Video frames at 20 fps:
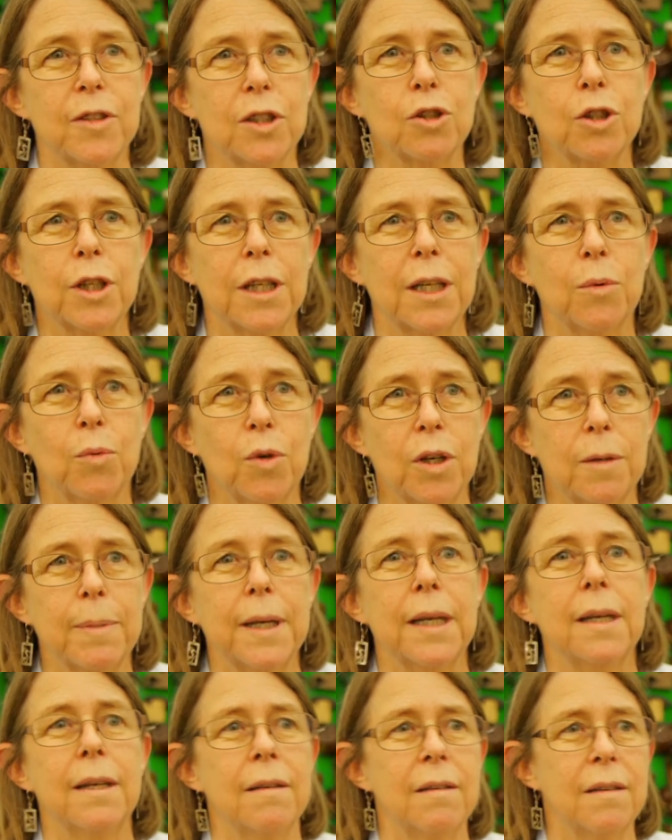the tree would
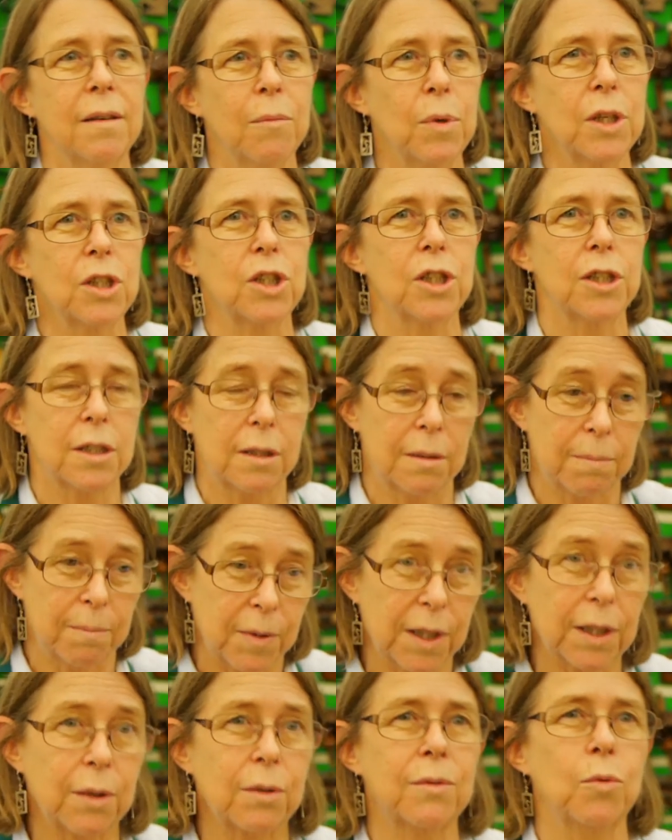be, which is the,
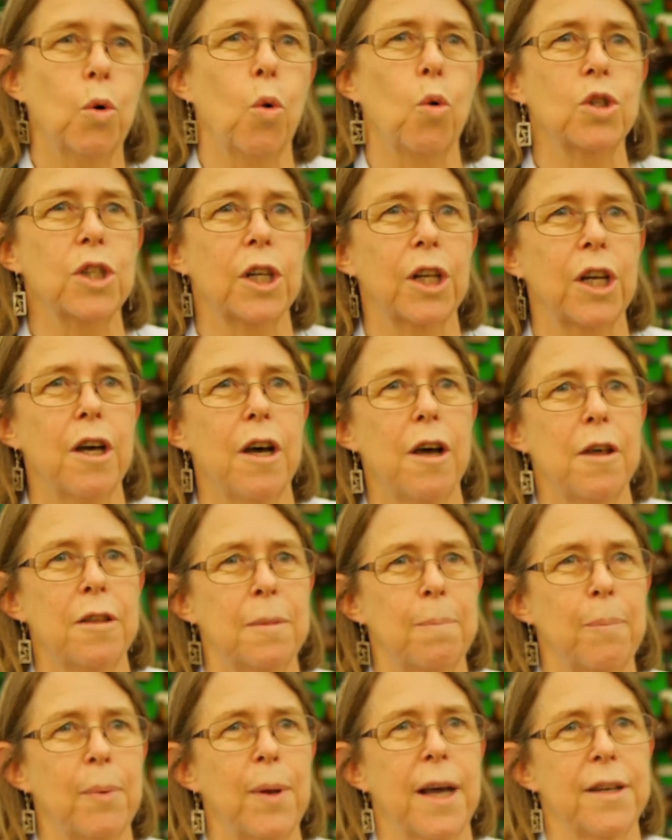the quarter
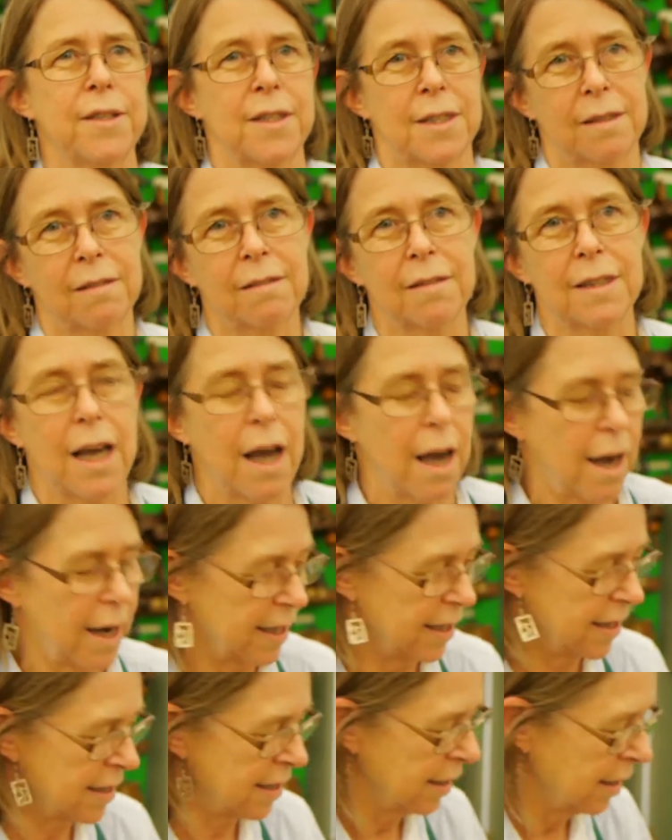girth plus the
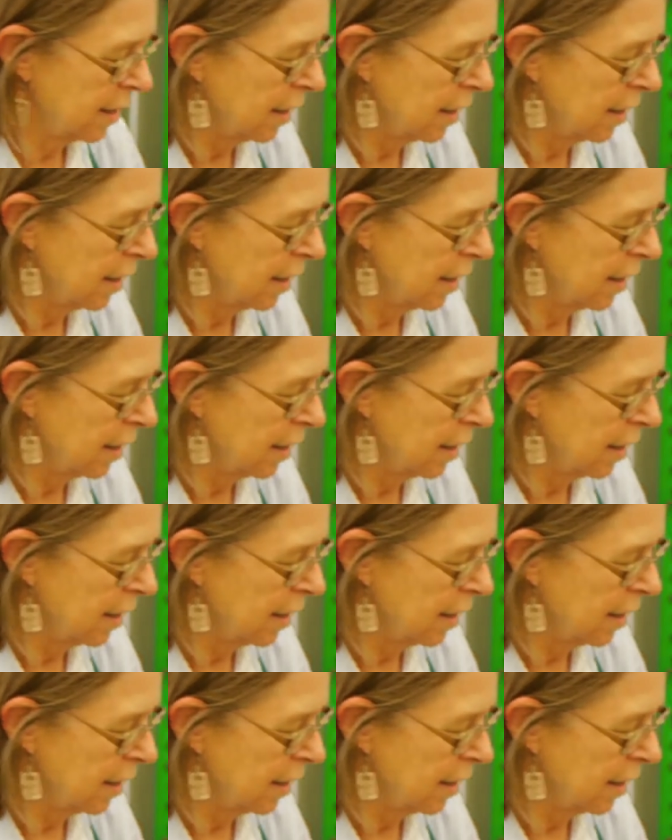height.